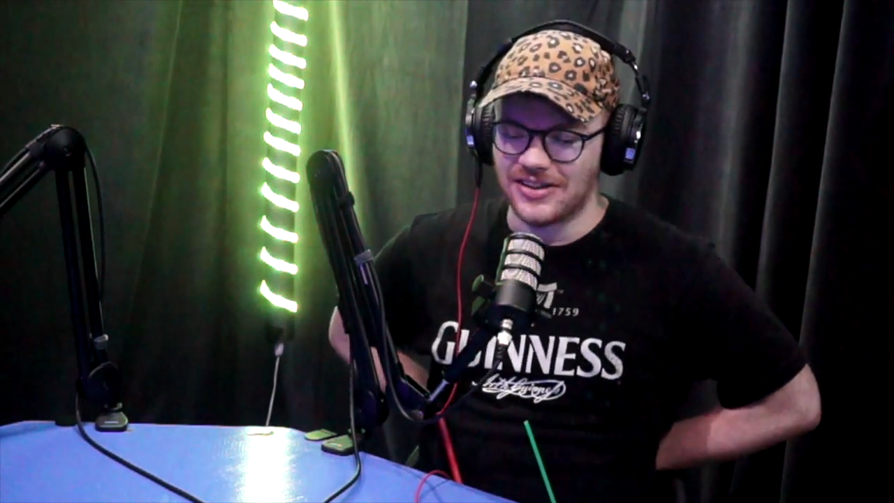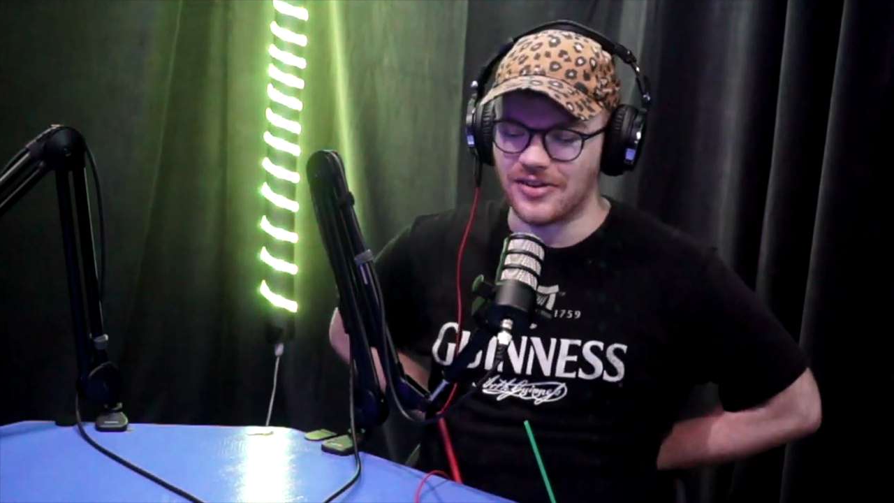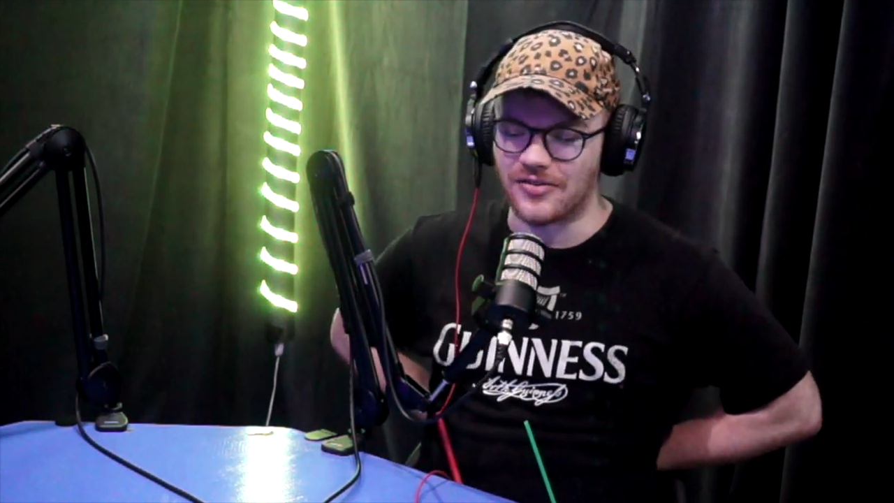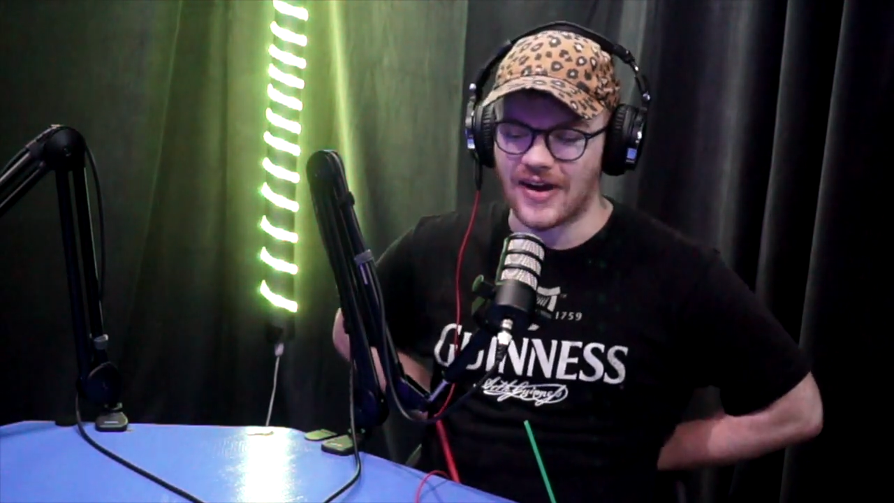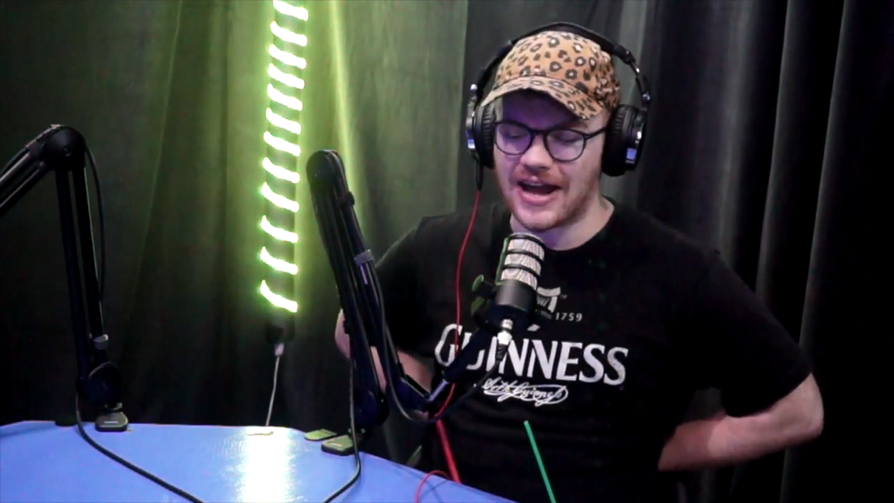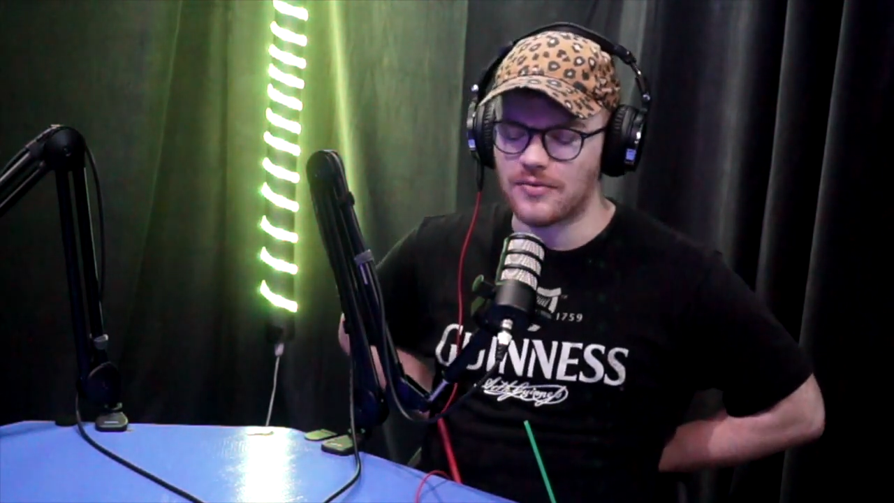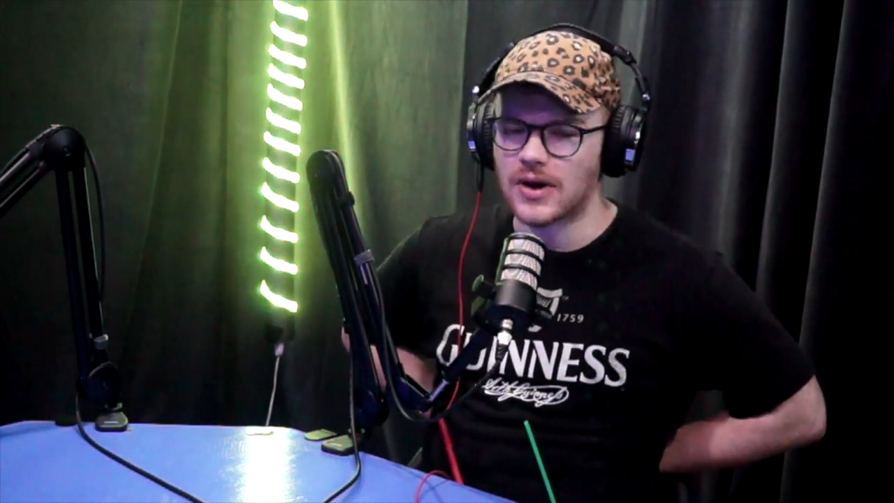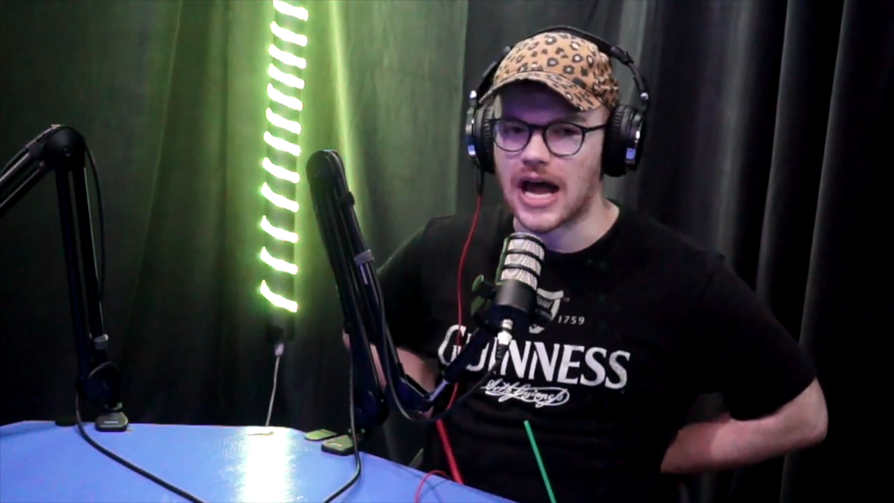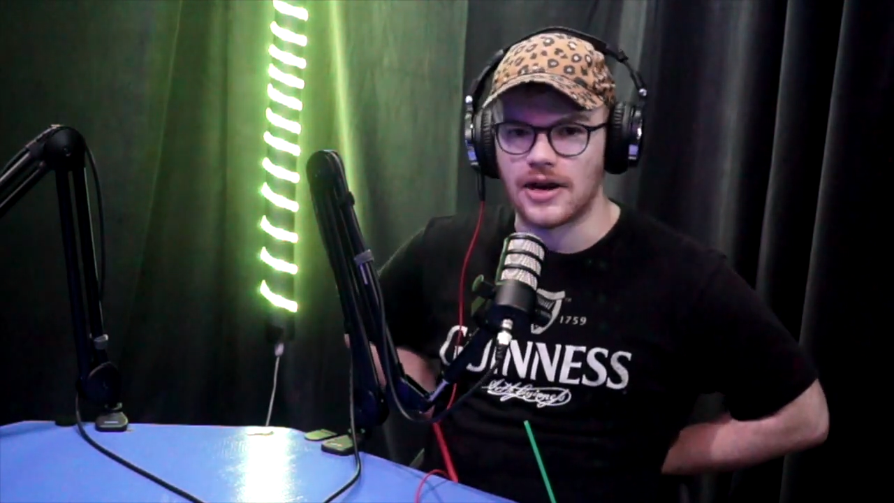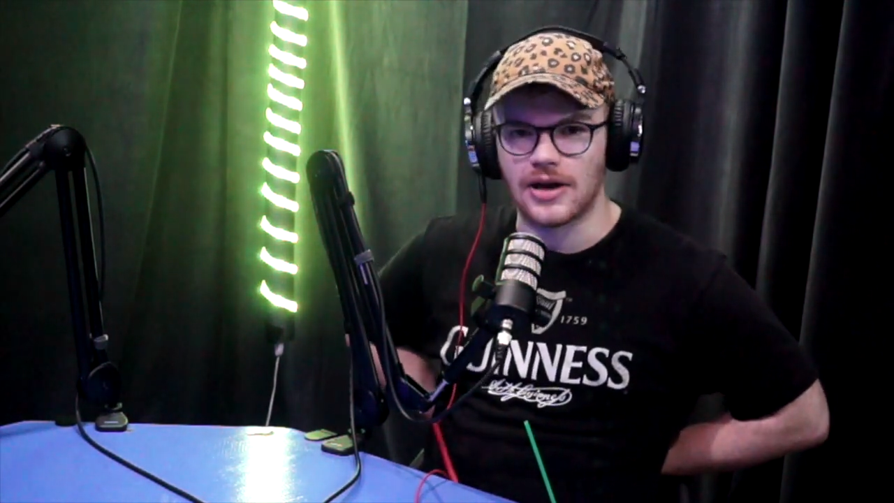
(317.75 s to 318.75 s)
the great
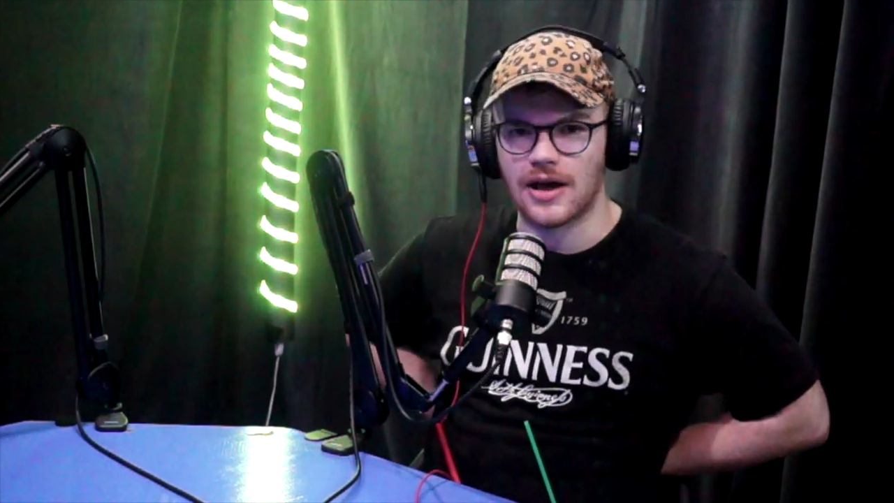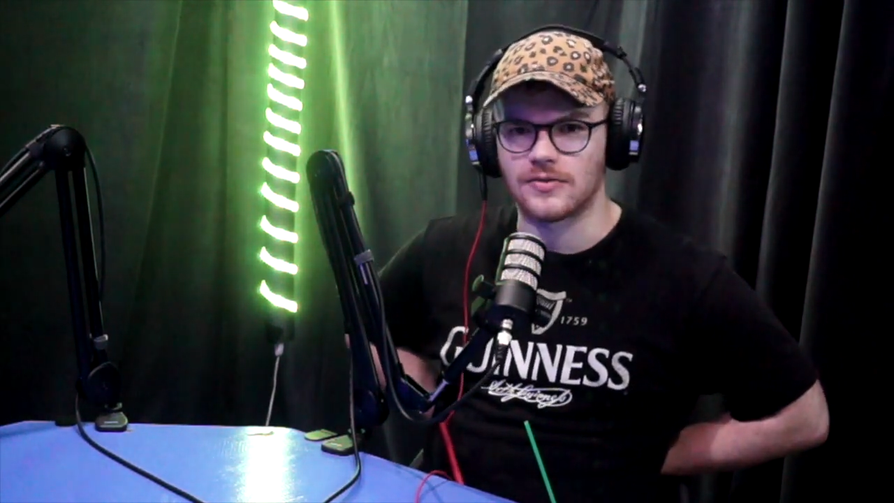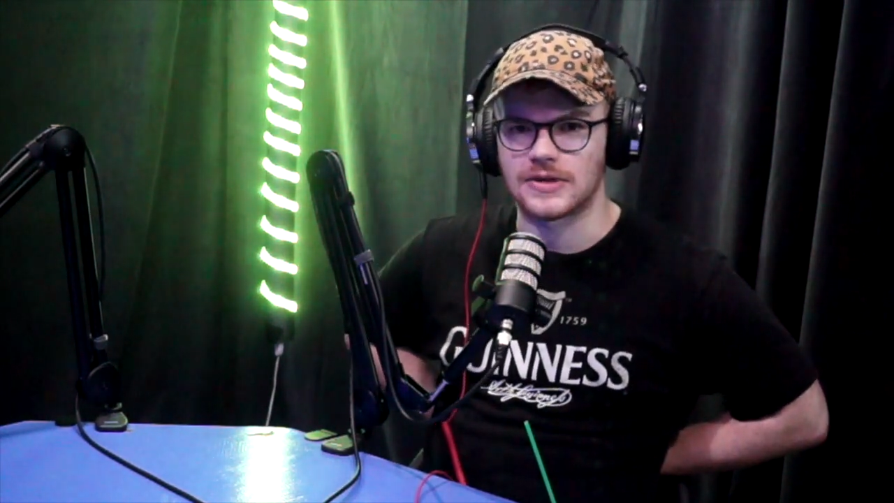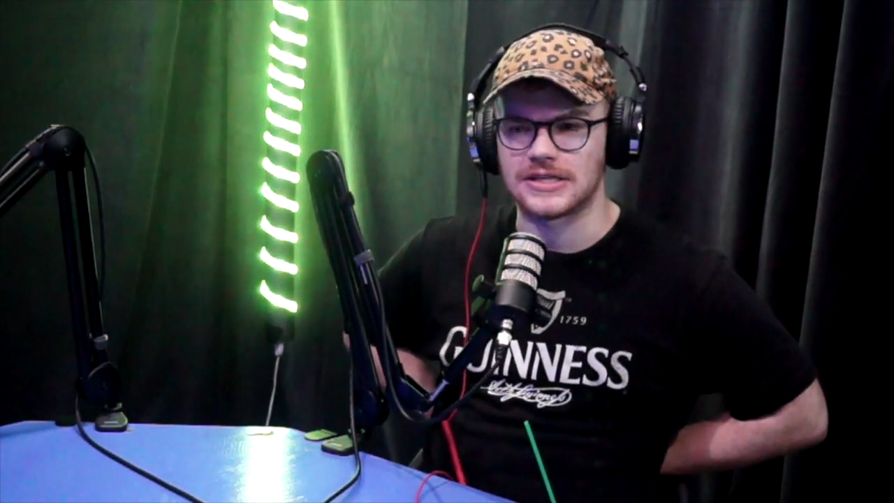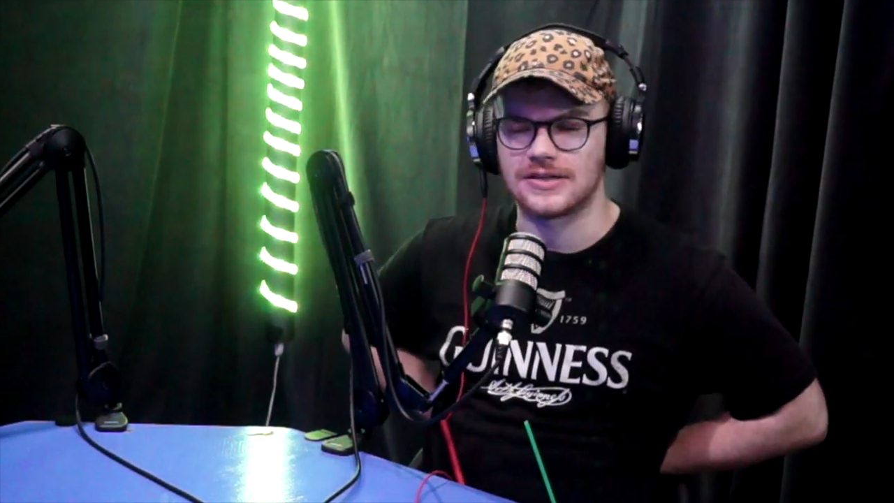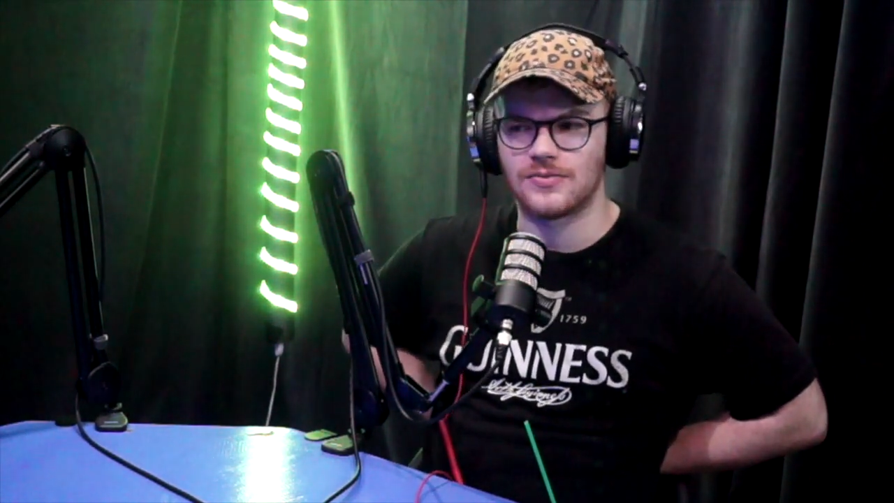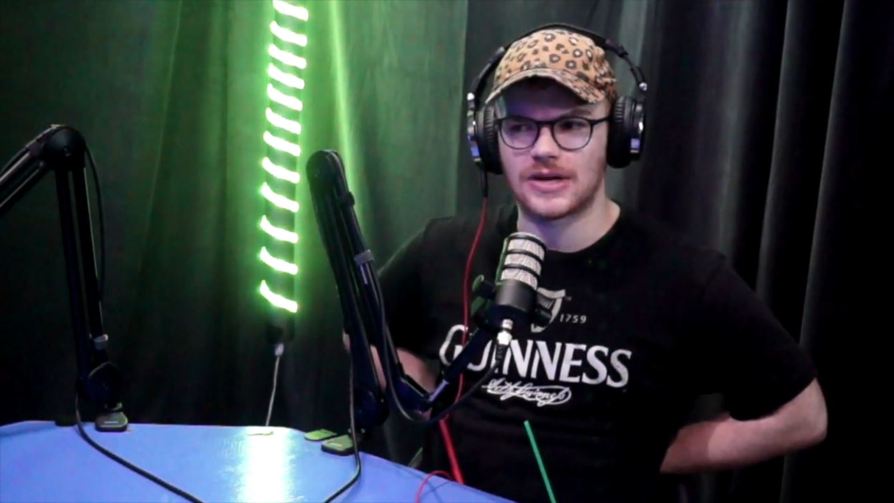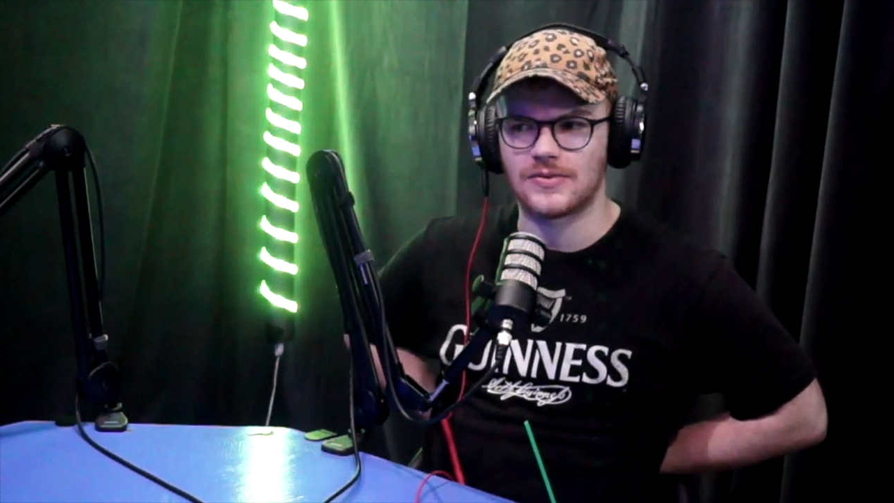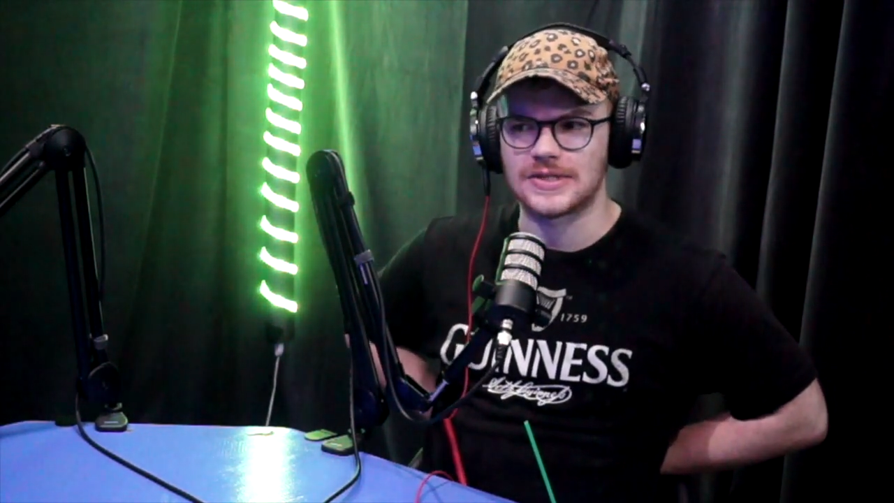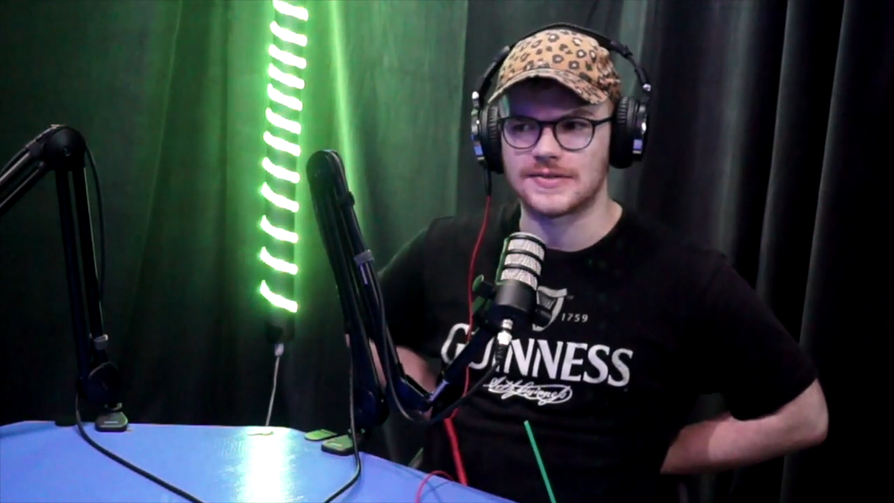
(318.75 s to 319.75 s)
oh God, not re
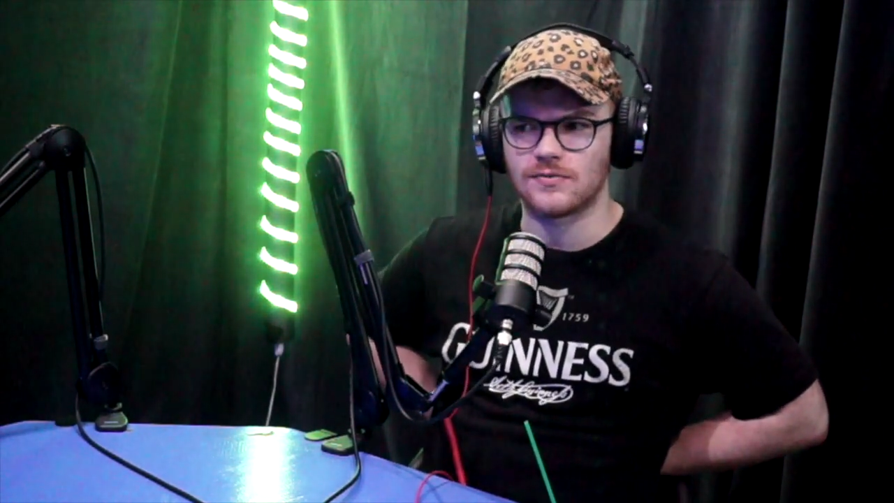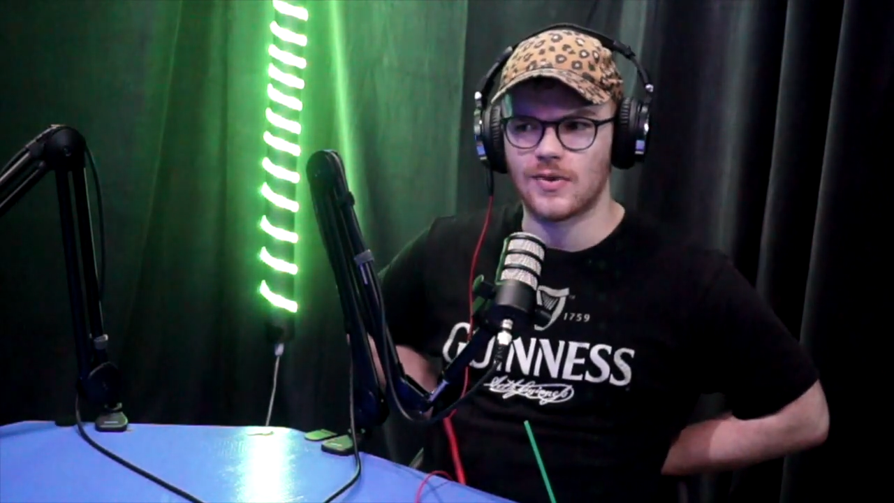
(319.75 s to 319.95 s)
what it was.